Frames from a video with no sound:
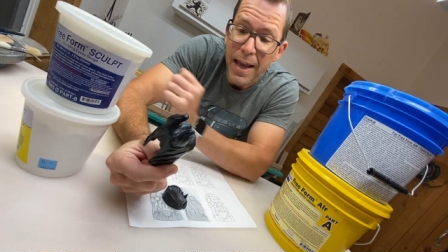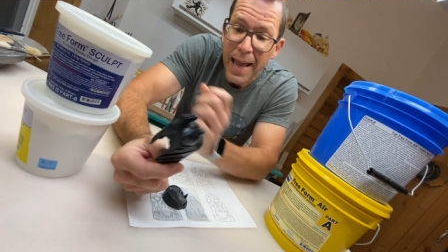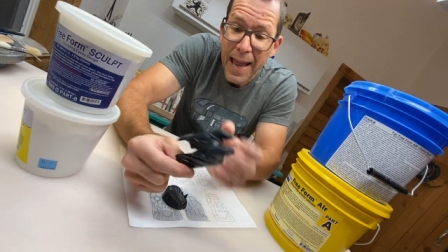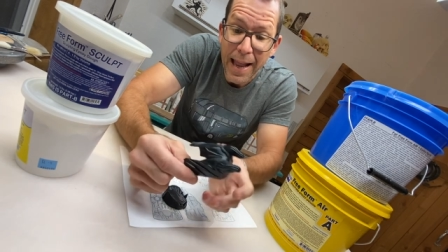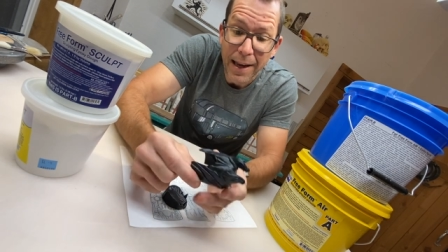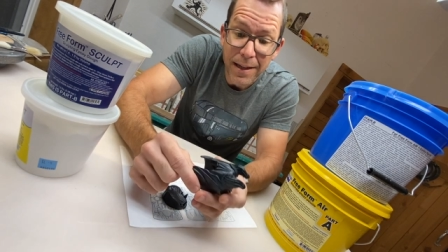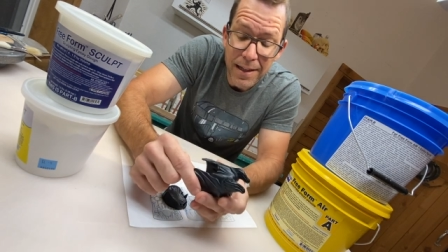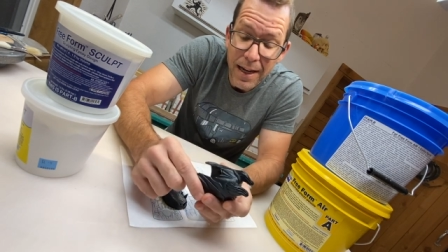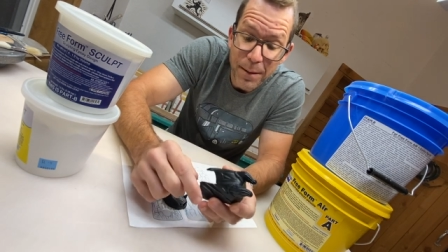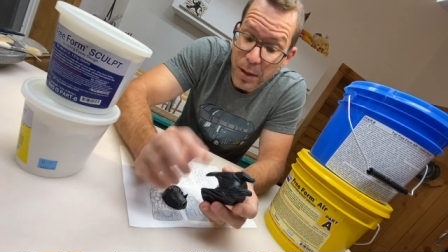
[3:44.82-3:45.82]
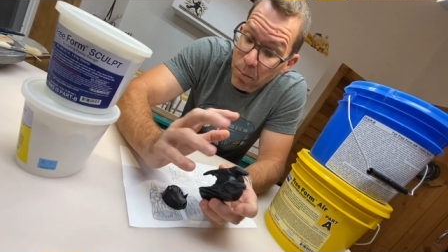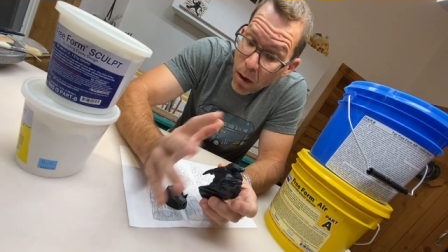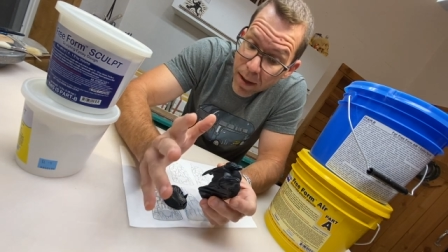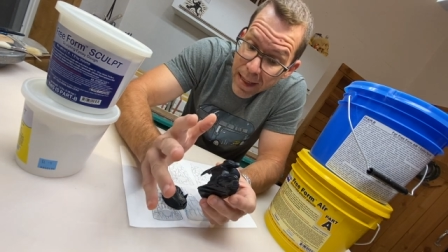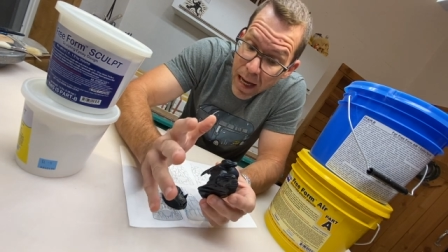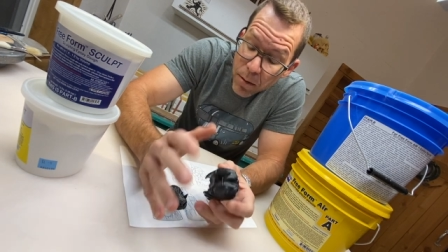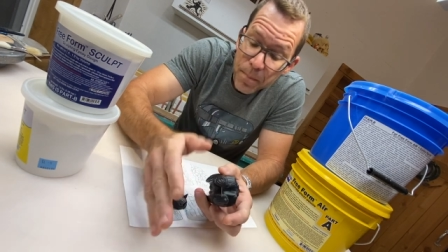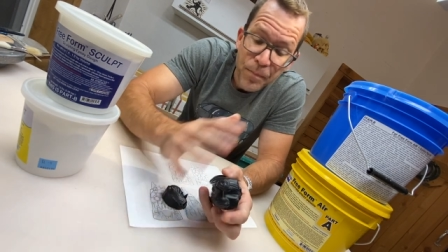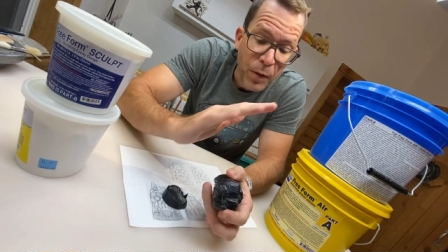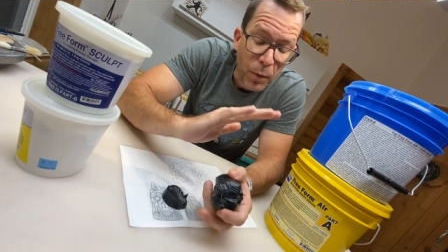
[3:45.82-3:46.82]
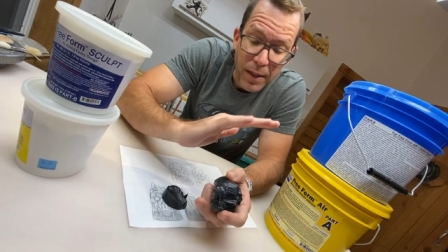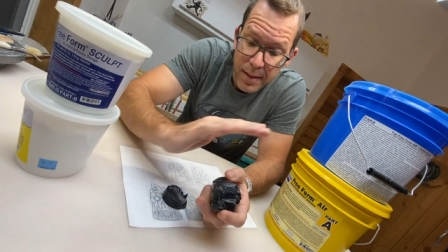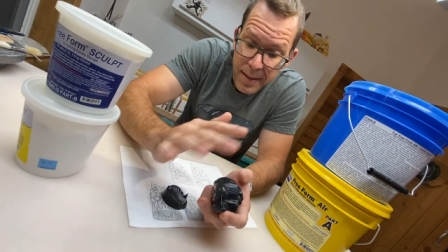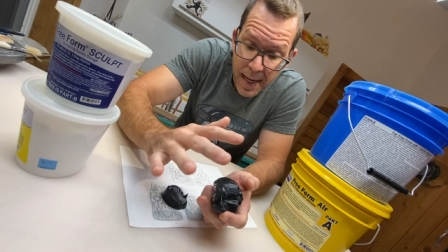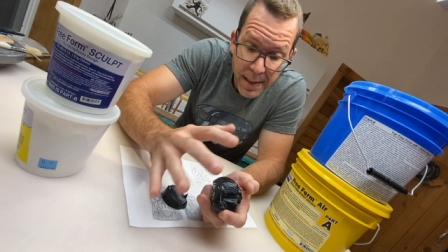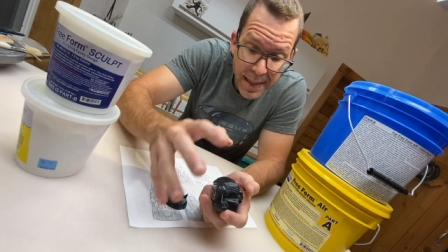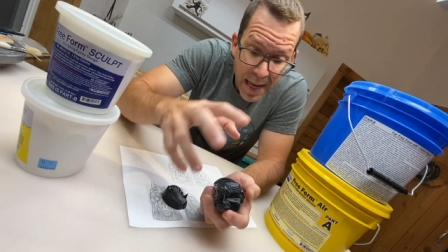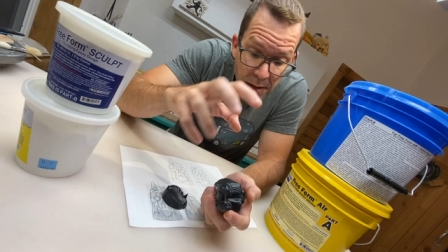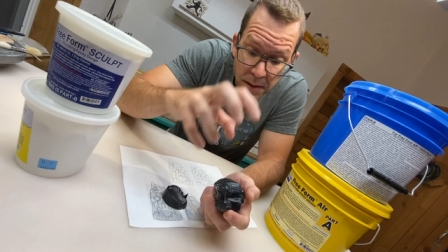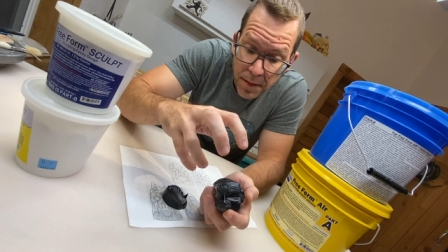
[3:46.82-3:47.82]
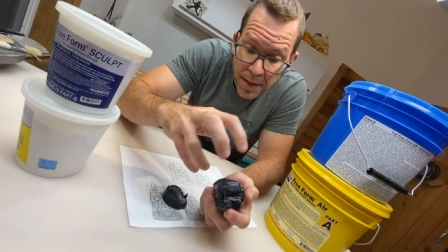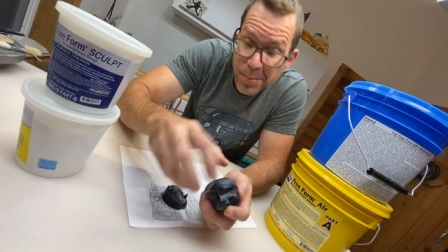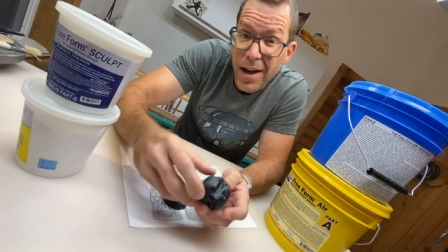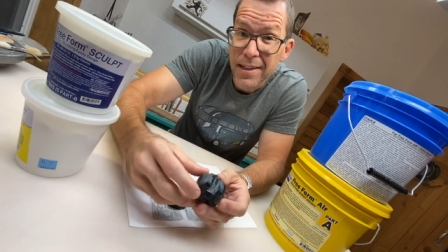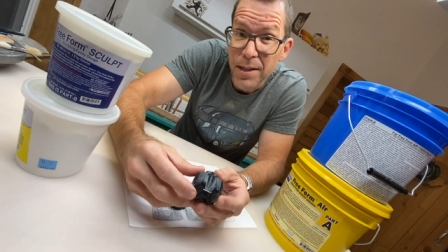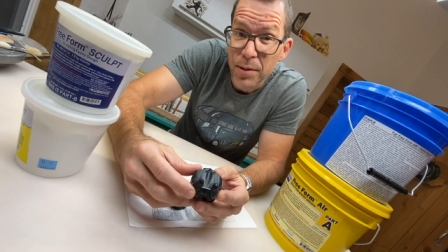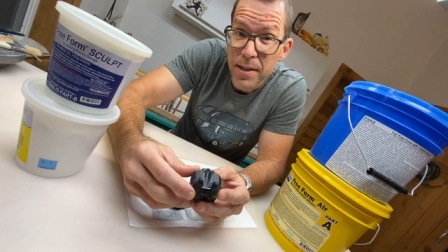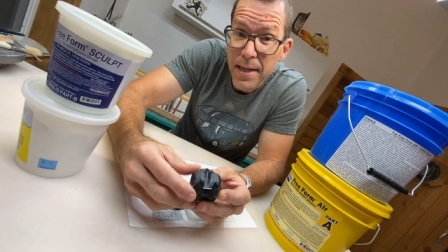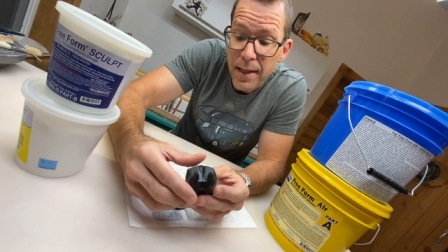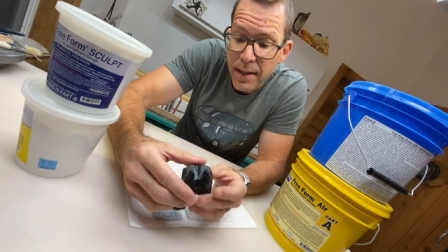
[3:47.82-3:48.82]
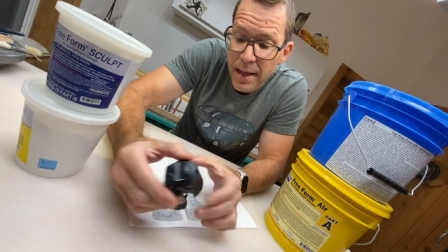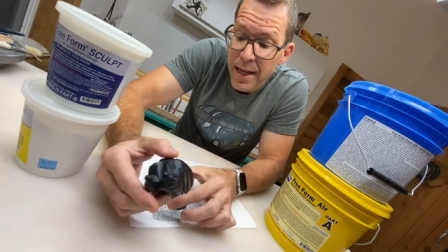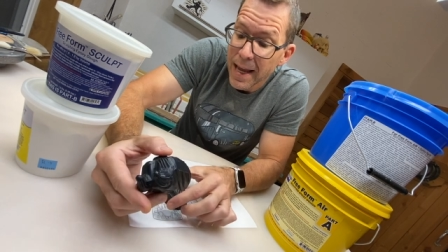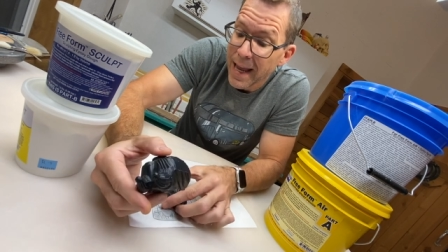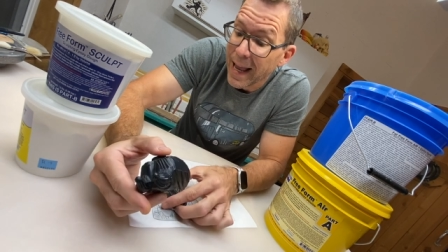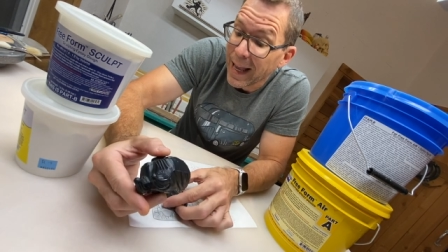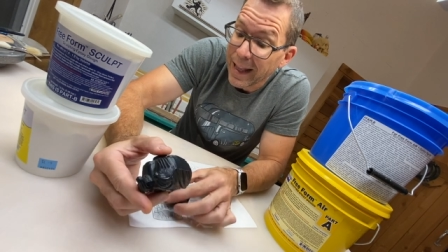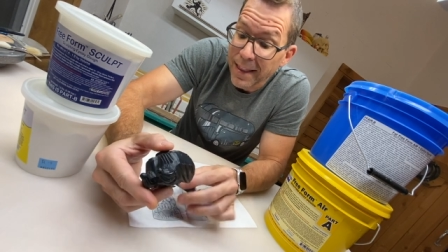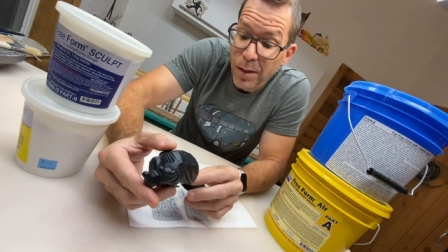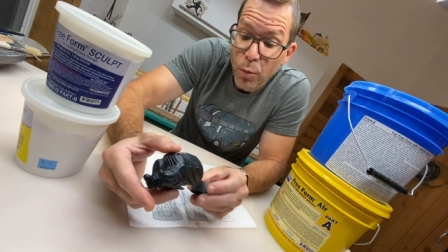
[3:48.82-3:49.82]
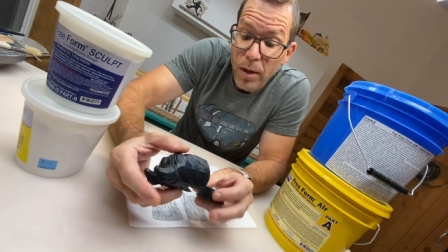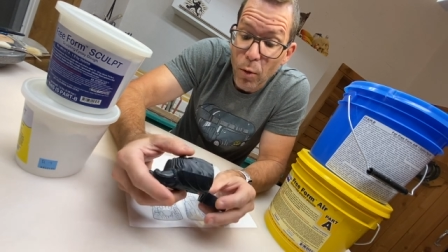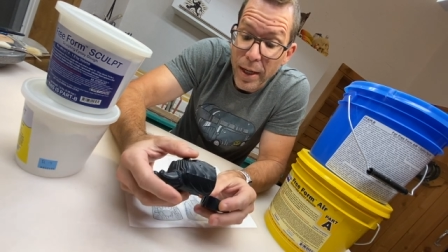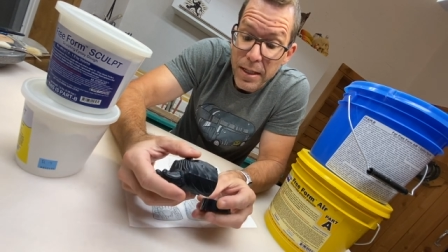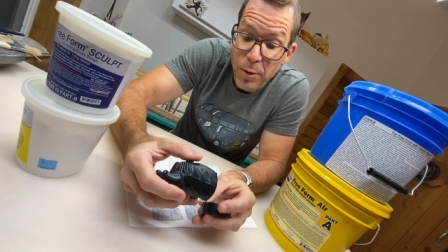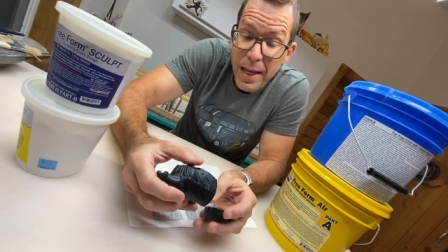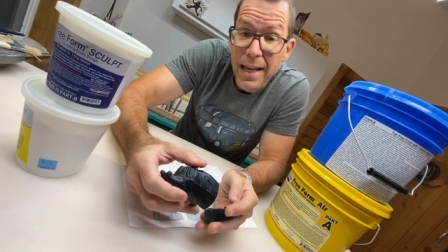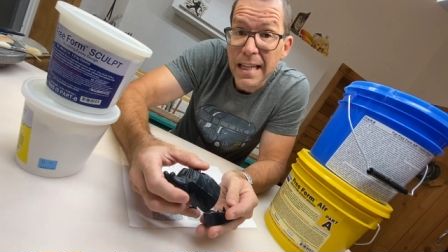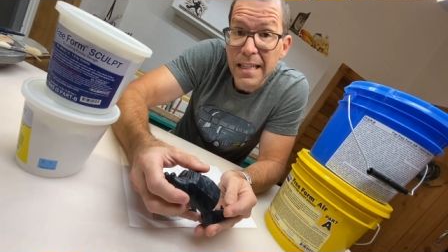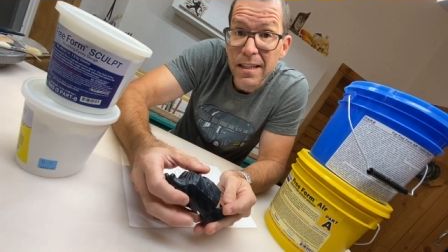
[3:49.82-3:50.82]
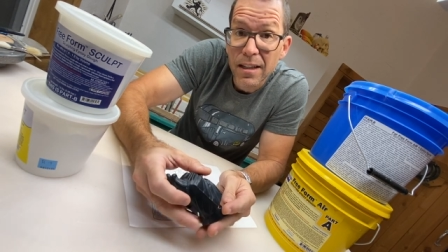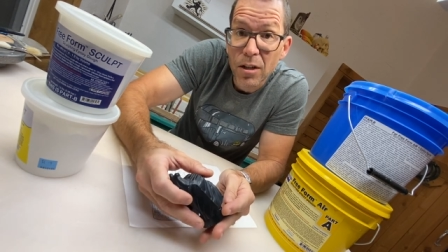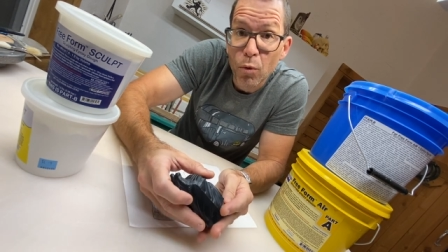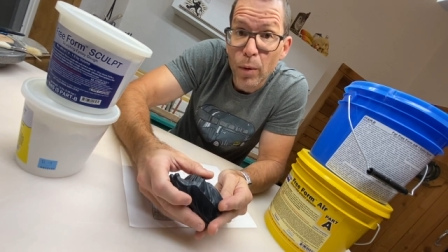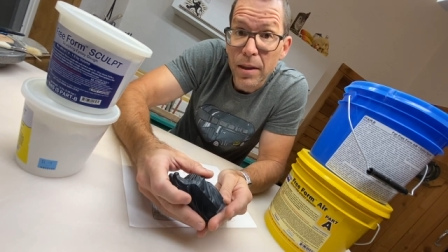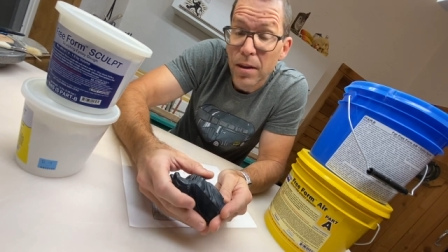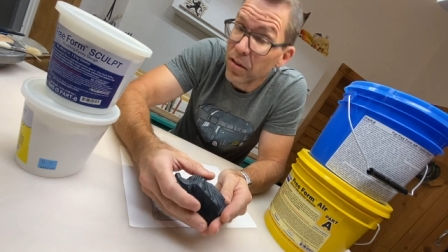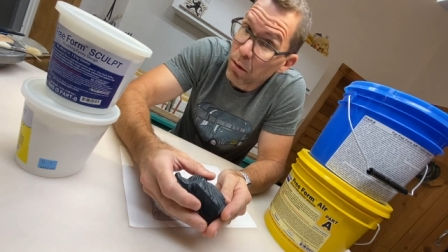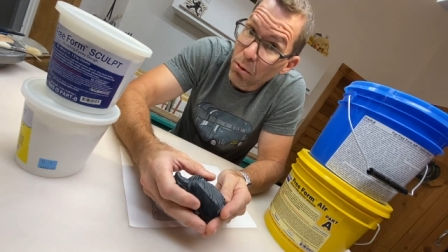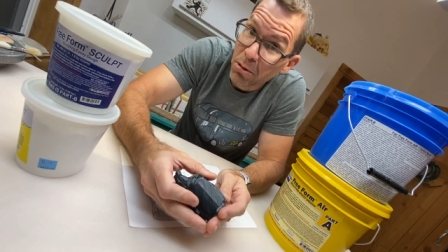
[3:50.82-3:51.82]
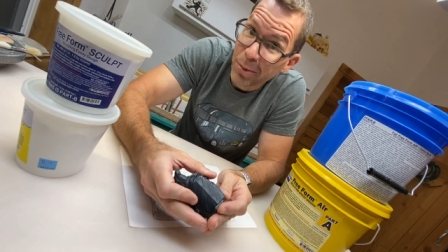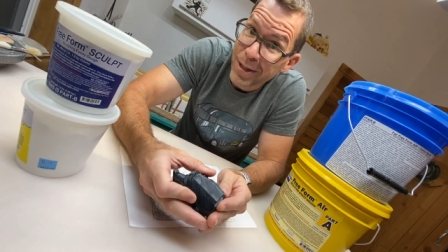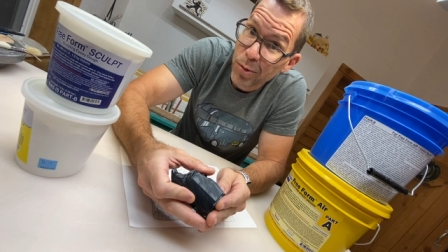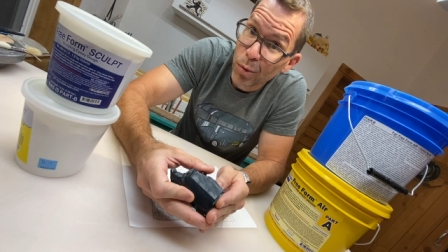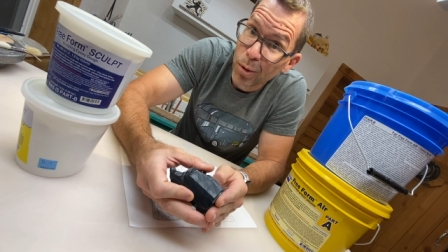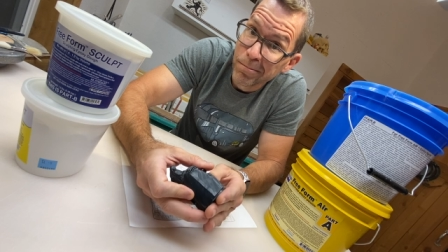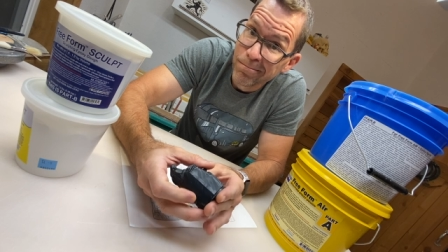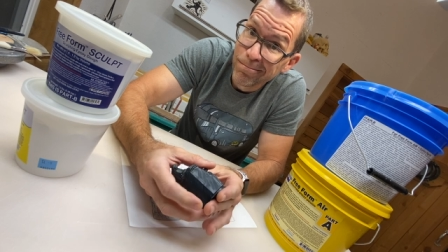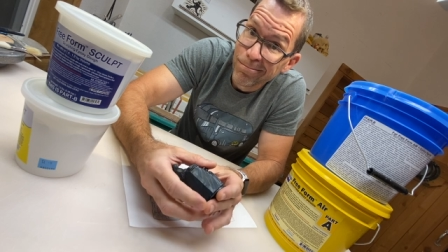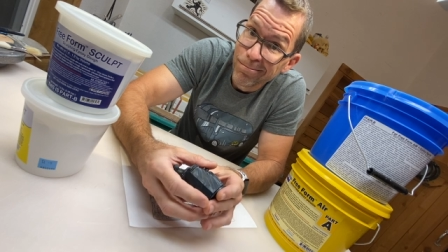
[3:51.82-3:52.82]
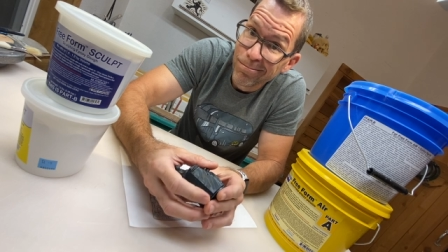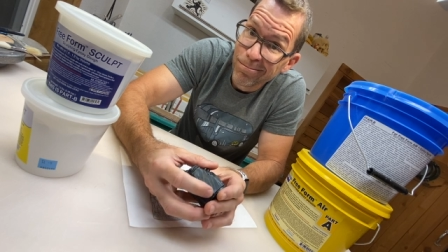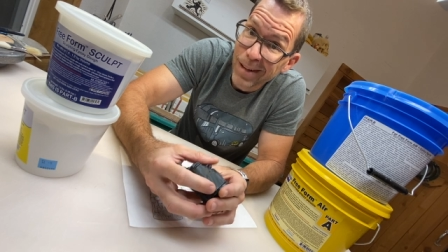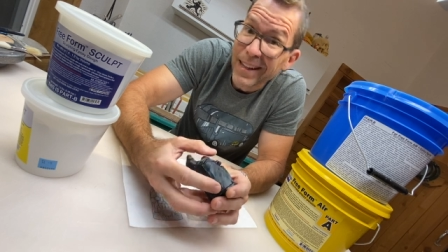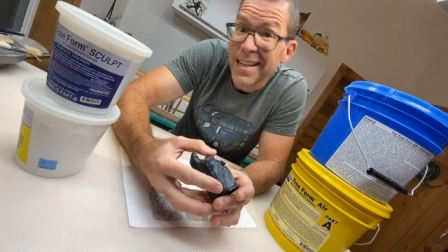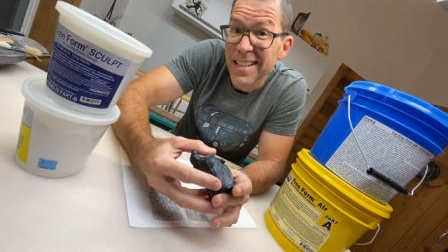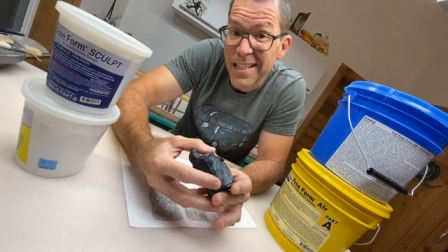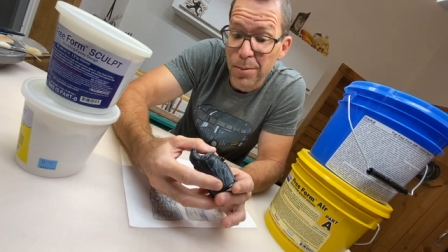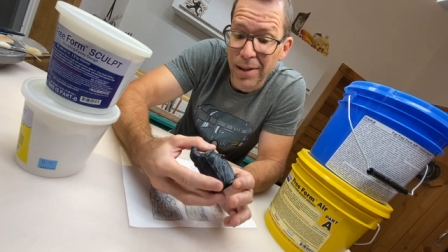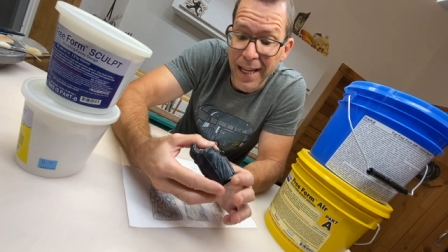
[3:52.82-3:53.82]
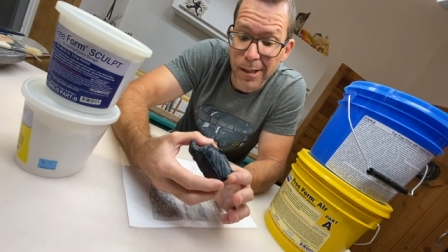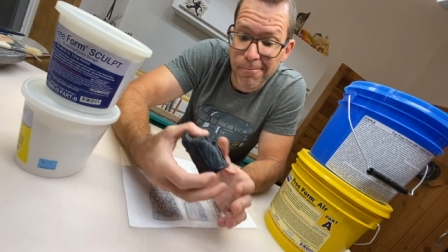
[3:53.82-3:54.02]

and I'm going to mark it out. We're going to sand it down so that the epoxy will stick, and then we're going to hit it with the rotary tool. At least that's the plan.